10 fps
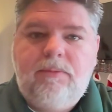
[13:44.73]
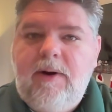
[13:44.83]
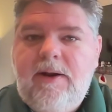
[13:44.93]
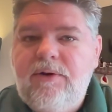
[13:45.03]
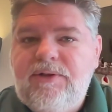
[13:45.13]
The
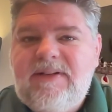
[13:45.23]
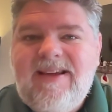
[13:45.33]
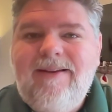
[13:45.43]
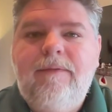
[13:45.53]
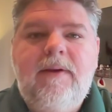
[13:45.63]
Raiders'
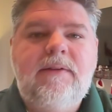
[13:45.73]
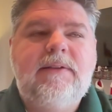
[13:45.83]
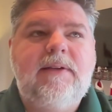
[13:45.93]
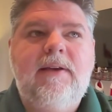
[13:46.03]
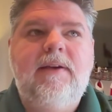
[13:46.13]

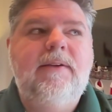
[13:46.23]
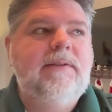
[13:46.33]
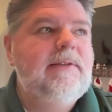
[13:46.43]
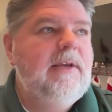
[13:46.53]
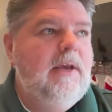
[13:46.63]
defense
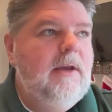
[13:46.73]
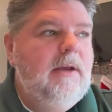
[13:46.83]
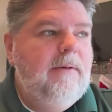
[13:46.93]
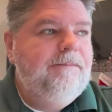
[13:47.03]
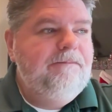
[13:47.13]
is,
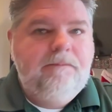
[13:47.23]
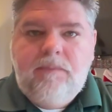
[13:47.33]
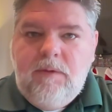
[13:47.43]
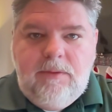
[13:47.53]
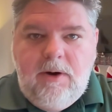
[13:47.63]

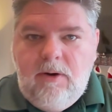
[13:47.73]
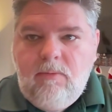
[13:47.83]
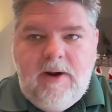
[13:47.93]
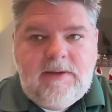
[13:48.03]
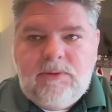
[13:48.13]
they're
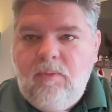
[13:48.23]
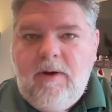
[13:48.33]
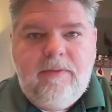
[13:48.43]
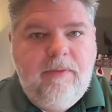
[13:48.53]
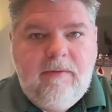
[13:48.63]
ranked
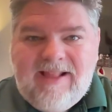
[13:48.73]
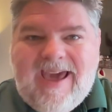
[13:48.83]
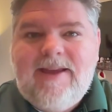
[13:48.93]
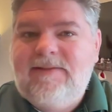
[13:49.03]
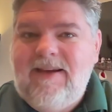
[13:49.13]
what,
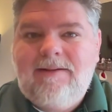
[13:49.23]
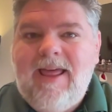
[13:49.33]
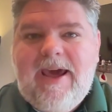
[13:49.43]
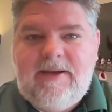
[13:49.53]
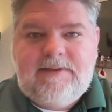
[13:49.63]
dead
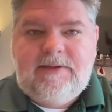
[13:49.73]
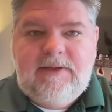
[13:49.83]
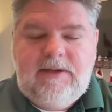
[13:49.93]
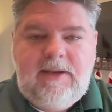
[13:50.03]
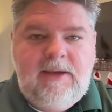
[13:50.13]
last
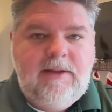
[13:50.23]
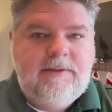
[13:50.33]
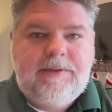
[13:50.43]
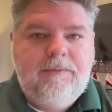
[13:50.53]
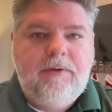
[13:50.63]

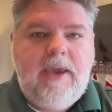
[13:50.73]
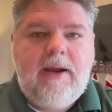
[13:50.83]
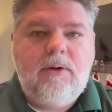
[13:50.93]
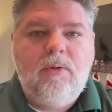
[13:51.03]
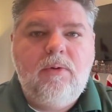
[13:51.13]
in several
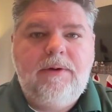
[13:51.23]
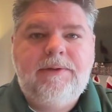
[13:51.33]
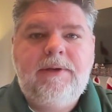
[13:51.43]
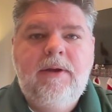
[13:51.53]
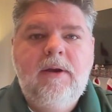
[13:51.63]

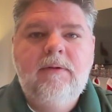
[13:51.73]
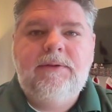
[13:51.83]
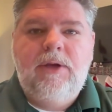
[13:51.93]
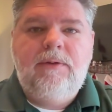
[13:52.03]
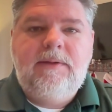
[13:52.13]
categories.
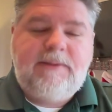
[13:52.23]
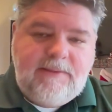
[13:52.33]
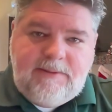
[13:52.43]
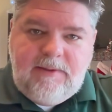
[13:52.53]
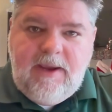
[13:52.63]
So this
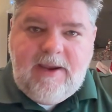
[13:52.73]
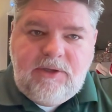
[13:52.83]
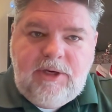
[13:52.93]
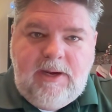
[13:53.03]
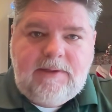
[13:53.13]
is a
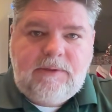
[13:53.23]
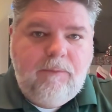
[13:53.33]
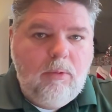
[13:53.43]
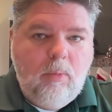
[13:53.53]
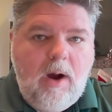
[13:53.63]
chance
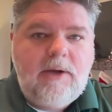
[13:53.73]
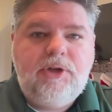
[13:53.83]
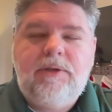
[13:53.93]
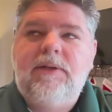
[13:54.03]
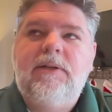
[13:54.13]
for
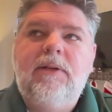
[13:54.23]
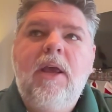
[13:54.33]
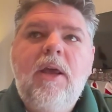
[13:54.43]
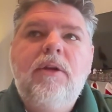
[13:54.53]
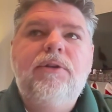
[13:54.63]
Washington
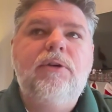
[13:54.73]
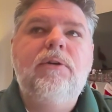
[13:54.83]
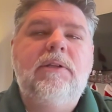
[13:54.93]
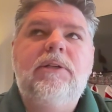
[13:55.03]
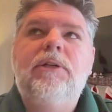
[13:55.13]
to
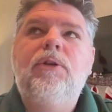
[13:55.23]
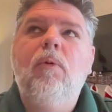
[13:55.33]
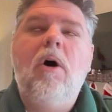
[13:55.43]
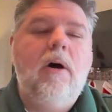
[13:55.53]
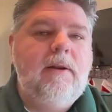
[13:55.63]

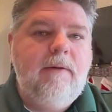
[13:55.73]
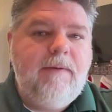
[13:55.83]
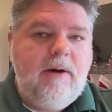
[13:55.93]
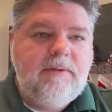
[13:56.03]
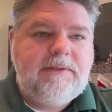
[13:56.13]
continue on.
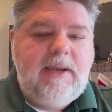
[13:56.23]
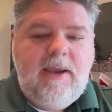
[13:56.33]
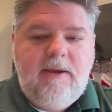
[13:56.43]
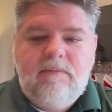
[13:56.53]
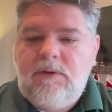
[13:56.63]
If I would
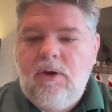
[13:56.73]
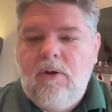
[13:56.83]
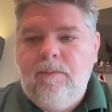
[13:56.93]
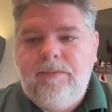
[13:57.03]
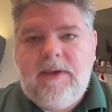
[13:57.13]
say, you
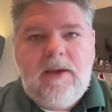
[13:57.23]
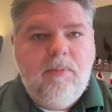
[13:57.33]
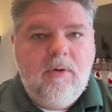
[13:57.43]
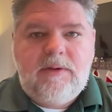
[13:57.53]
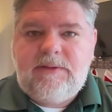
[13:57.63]
know, key
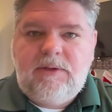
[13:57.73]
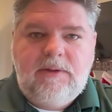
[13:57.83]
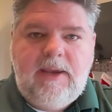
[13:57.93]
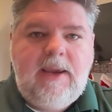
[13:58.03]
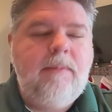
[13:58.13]
points to
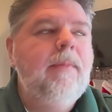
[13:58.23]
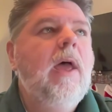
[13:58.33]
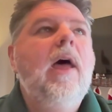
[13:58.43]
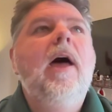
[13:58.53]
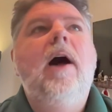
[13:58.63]
the game,
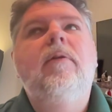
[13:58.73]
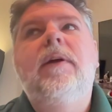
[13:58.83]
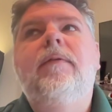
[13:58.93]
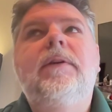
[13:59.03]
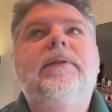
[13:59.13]
I would
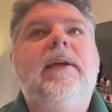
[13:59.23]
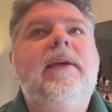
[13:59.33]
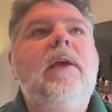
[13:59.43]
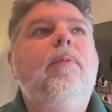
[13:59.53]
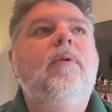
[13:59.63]
definitely say
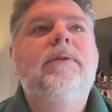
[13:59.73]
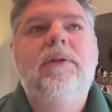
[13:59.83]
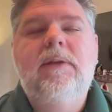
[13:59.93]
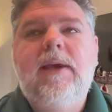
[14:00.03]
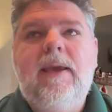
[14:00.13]
key points
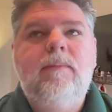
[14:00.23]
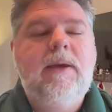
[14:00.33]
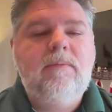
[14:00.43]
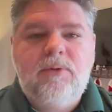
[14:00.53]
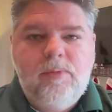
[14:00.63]
to the game,
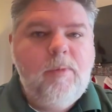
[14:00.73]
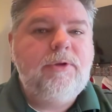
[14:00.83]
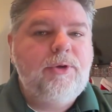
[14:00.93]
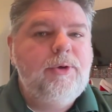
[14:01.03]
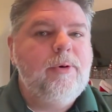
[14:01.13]
keep doing
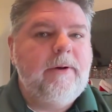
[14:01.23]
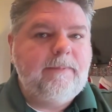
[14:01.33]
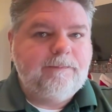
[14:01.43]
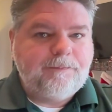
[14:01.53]
what you're doing.